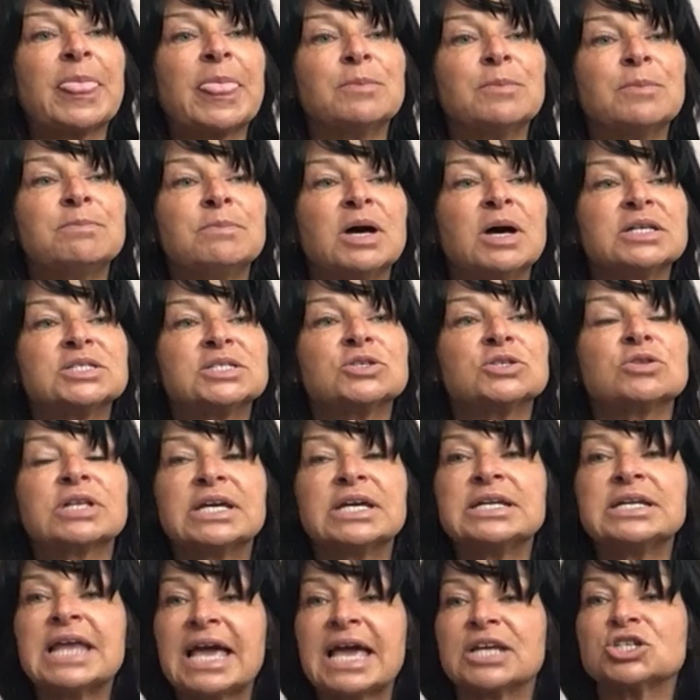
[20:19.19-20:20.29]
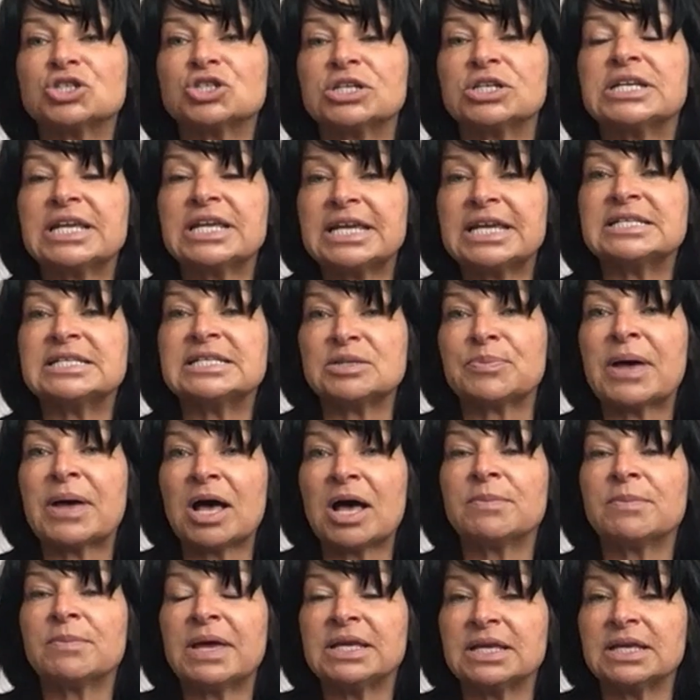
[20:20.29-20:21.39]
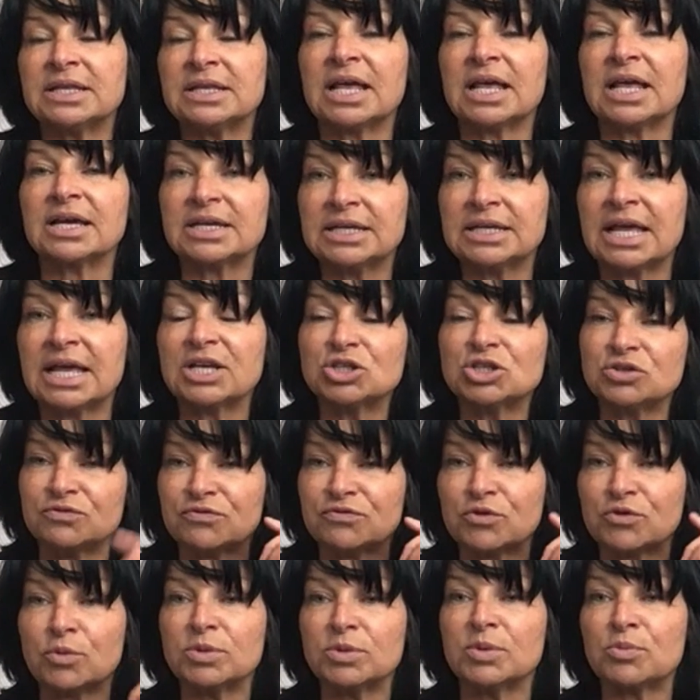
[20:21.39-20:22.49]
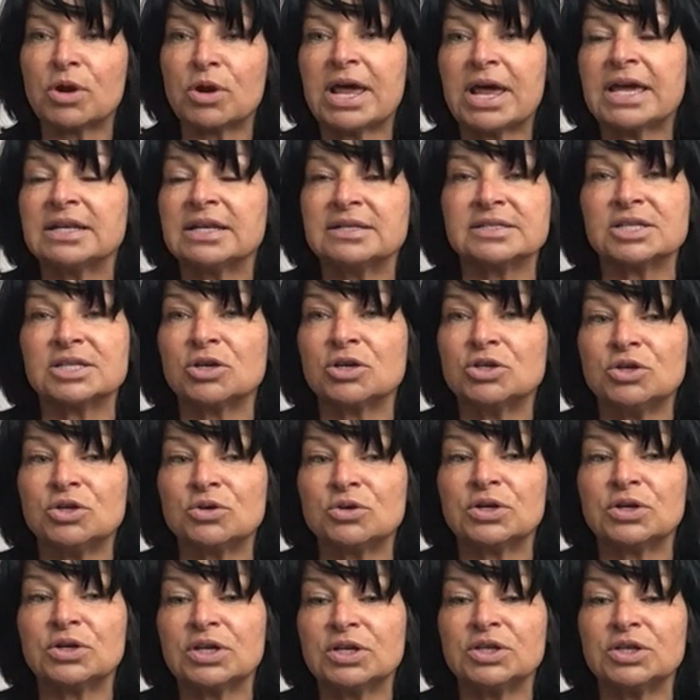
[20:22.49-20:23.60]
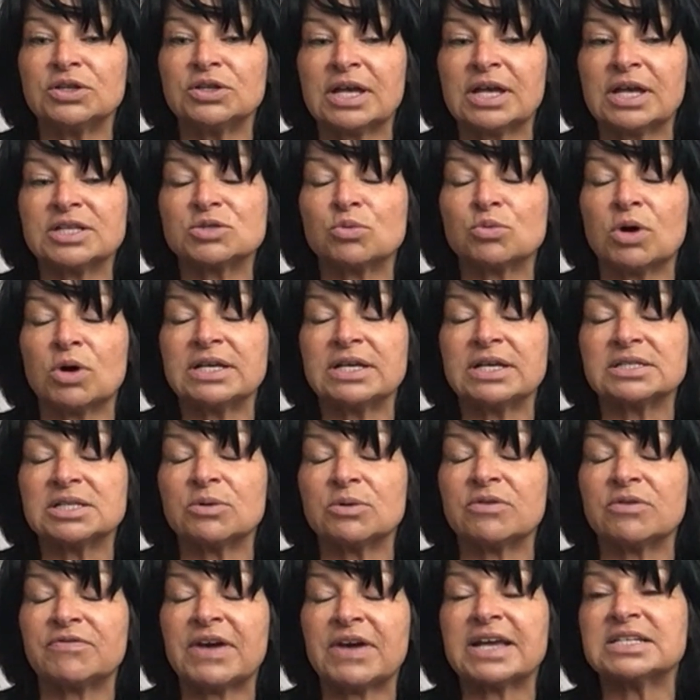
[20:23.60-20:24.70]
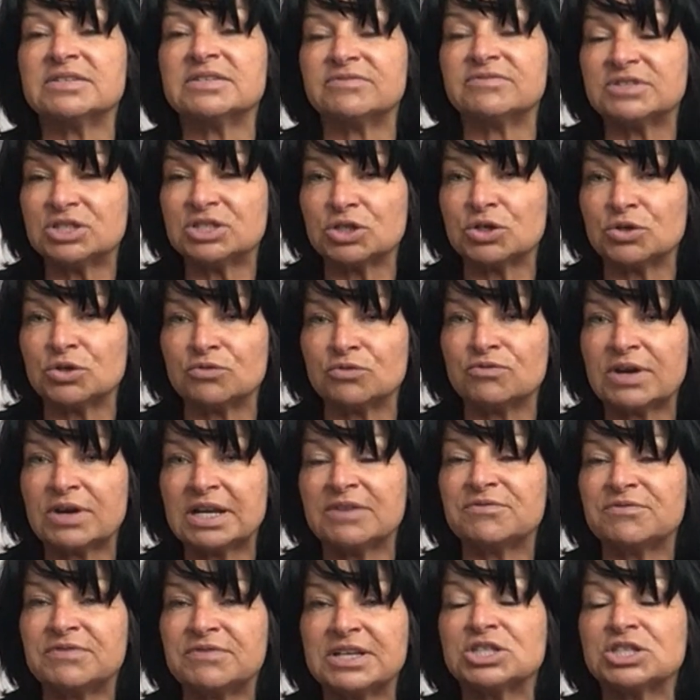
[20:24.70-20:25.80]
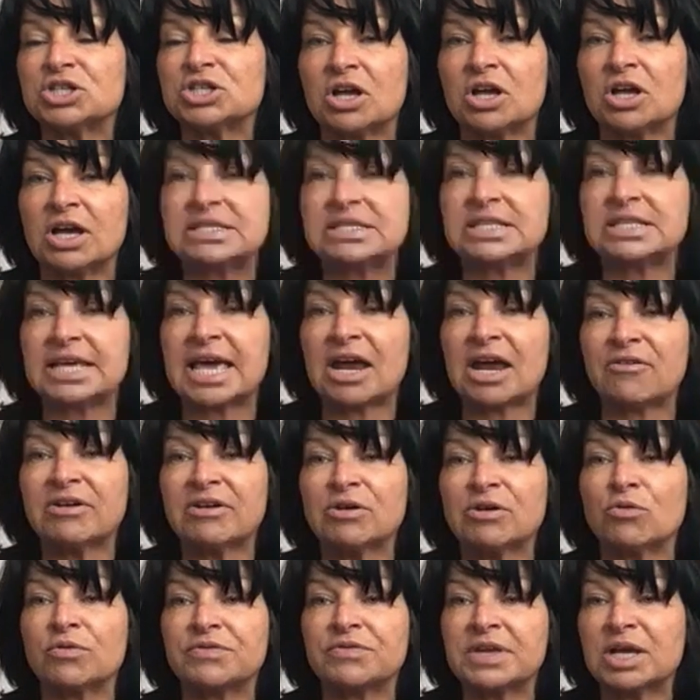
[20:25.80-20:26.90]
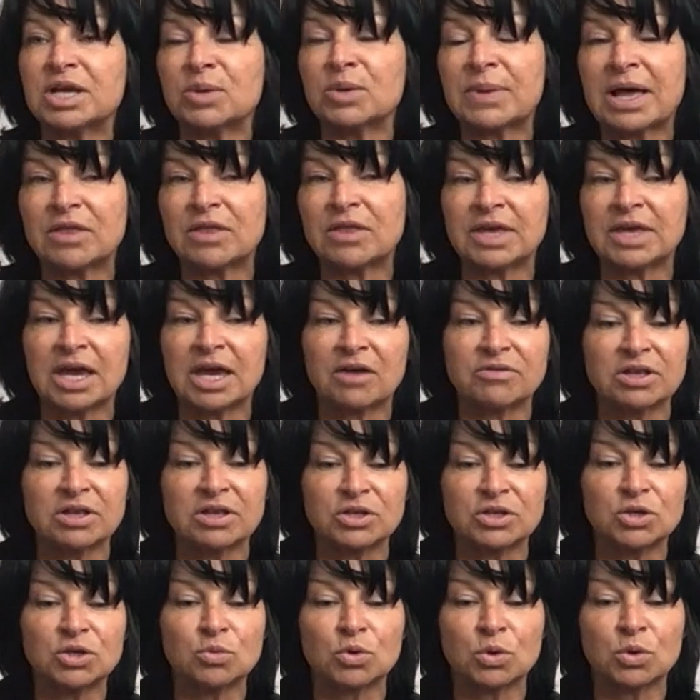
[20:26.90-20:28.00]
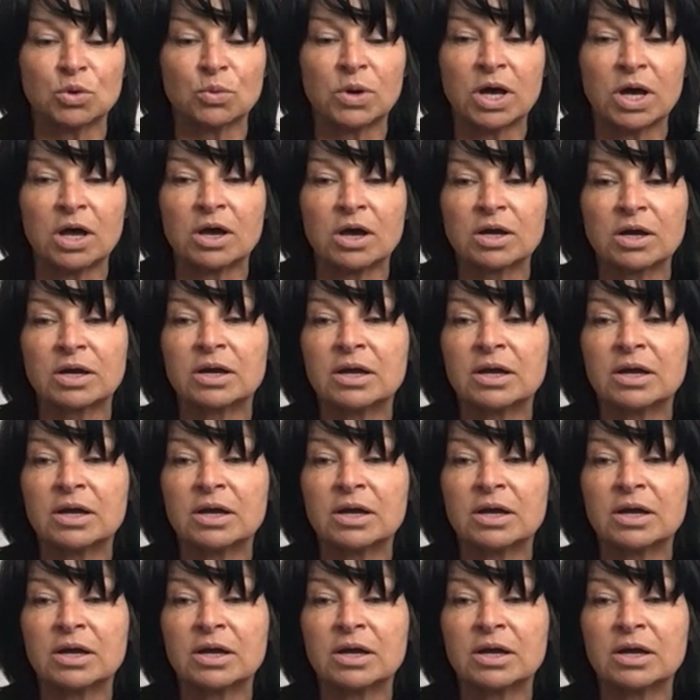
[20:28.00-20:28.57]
Muscle connection is about making that connection from the brain. So that's why it's so effective to really visualize the area or think about the area that you want to work.